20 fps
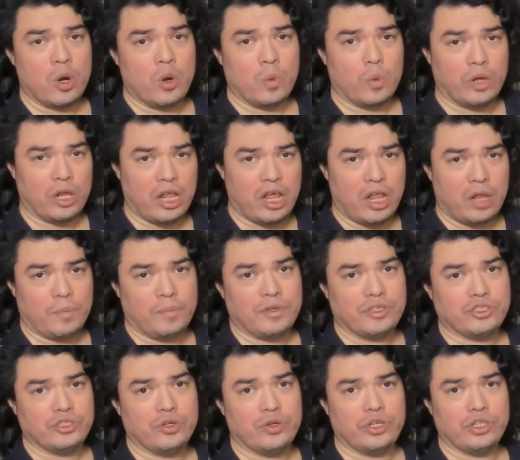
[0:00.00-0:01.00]
will help us
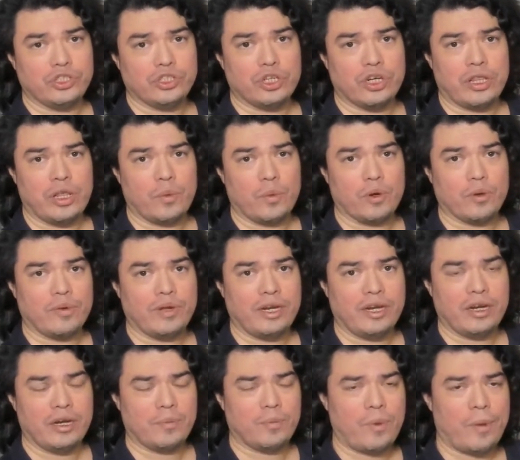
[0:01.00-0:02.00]
to ensure that we're reading
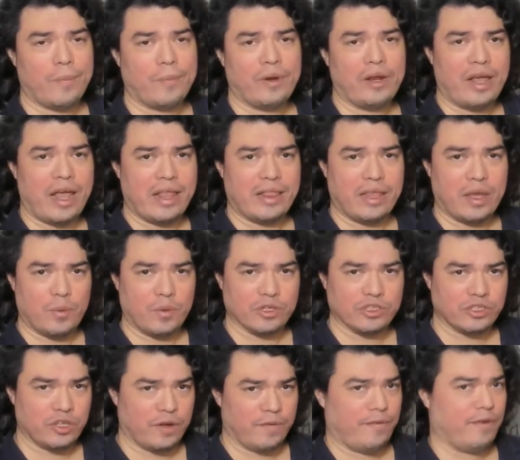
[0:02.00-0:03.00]
it properly and that we're
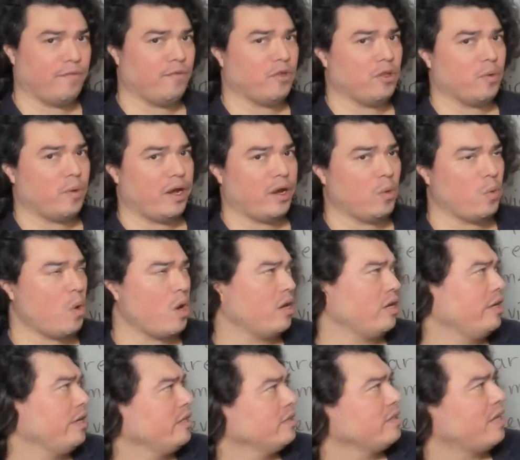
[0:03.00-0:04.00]
solving for the right
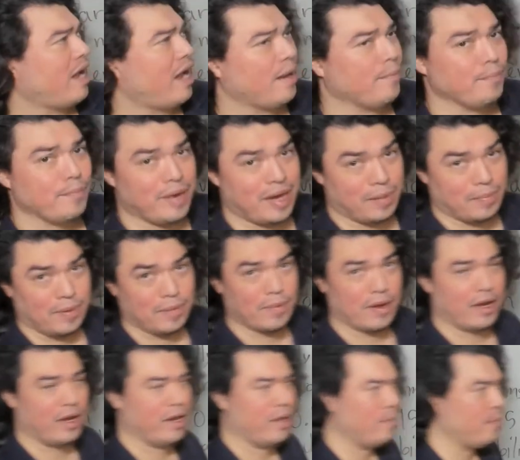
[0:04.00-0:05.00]
quantities and maybe
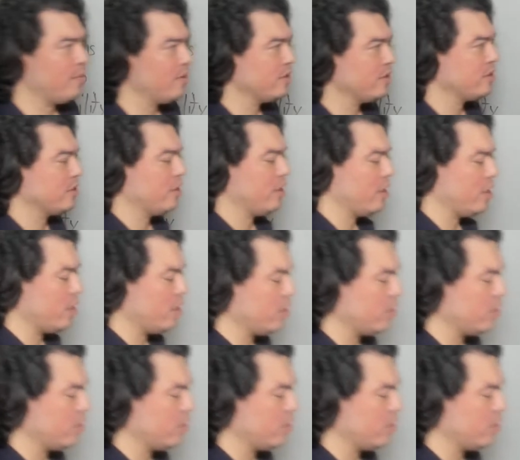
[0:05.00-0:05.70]
might help us uh,